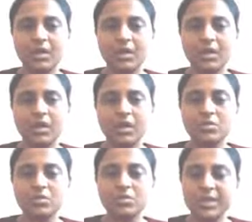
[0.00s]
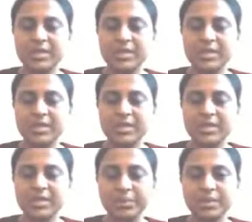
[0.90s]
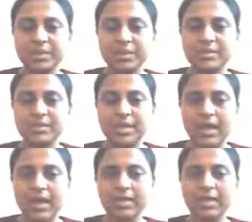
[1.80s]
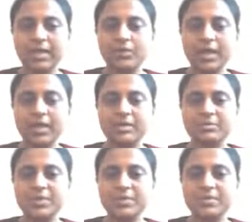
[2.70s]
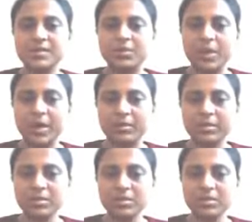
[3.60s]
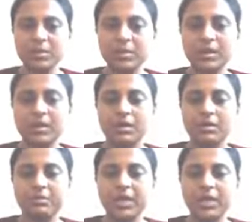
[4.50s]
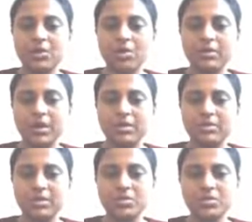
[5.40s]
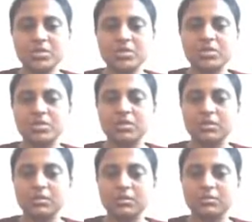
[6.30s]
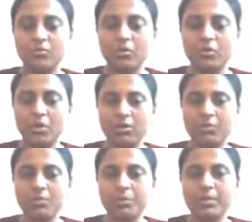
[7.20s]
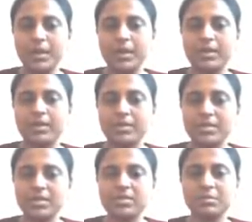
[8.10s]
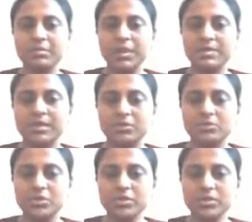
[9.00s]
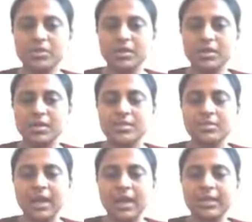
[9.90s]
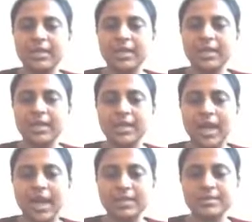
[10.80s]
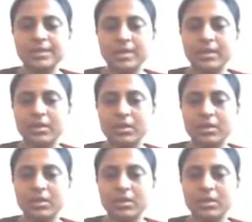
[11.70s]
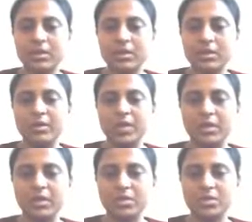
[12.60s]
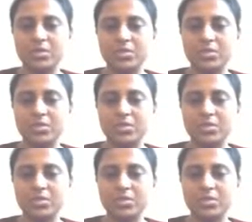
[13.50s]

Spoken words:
So basically what happens is that in today's business environment, many organizations want to apply custom-made solutions so that they can enhance their competitive advantage.